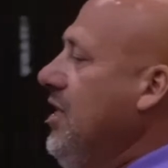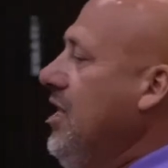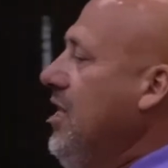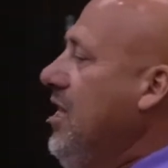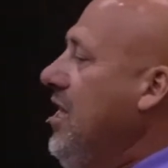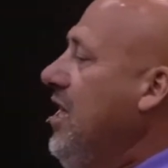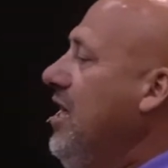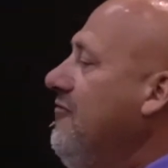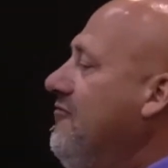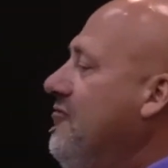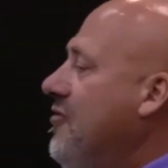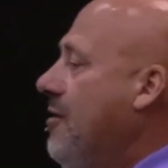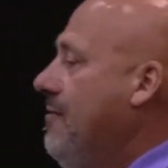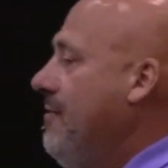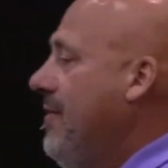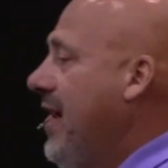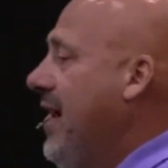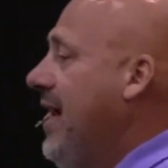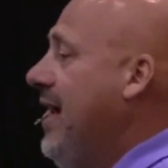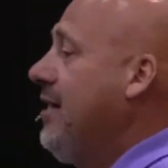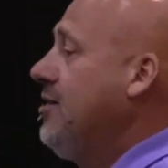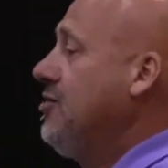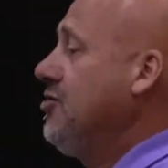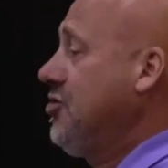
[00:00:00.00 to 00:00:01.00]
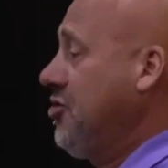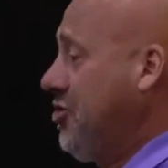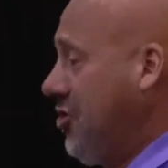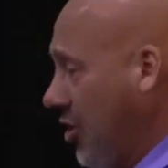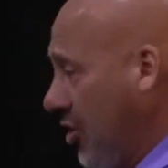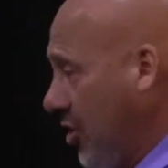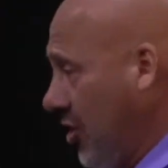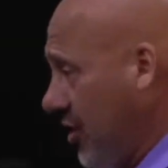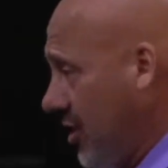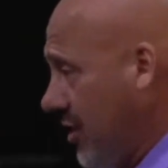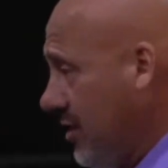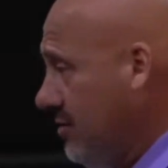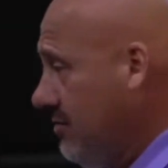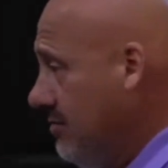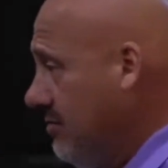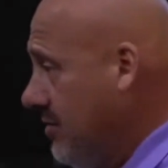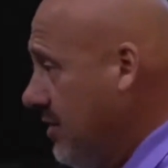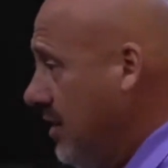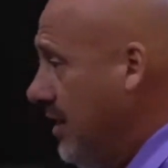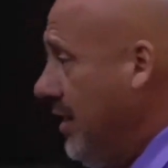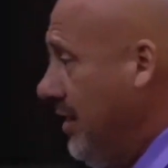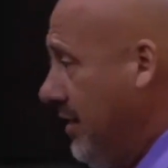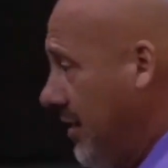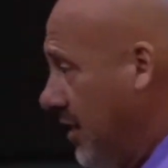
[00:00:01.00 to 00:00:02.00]
If a man should,
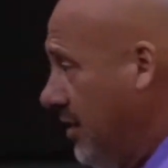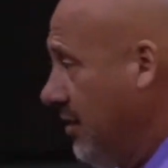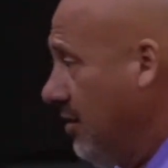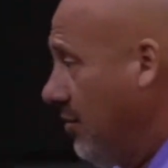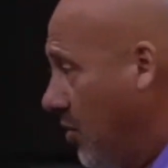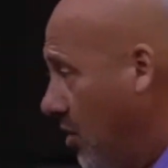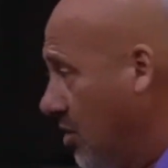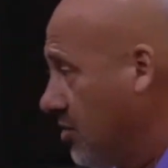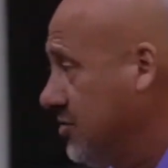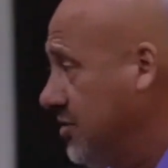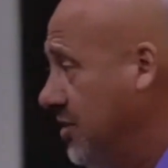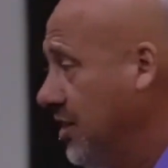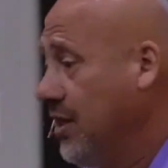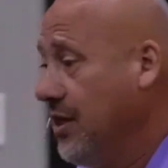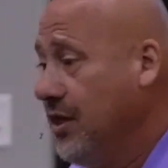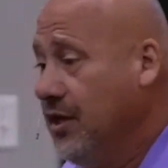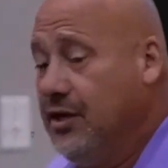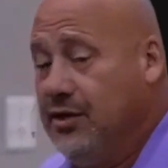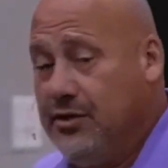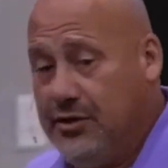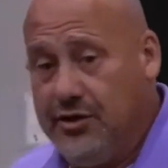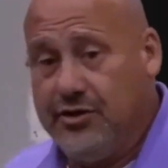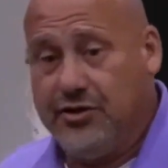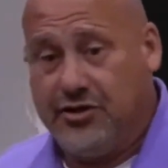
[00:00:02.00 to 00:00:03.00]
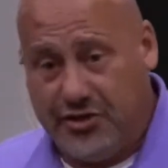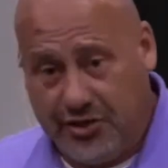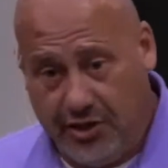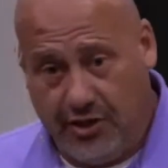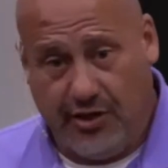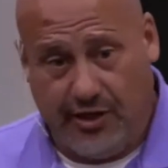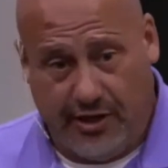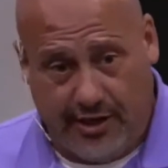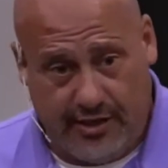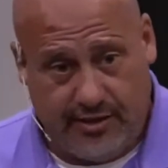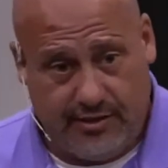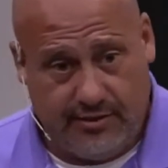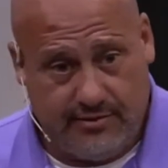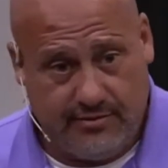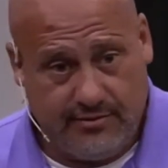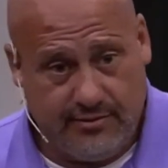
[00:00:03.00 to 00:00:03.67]
in other words, you should,